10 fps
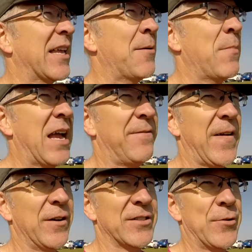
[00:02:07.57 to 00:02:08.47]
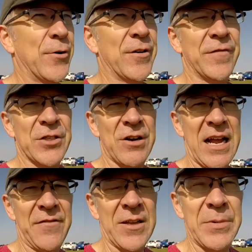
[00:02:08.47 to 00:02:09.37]
get my affairs in order for
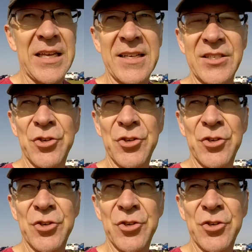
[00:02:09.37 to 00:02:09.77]
driving because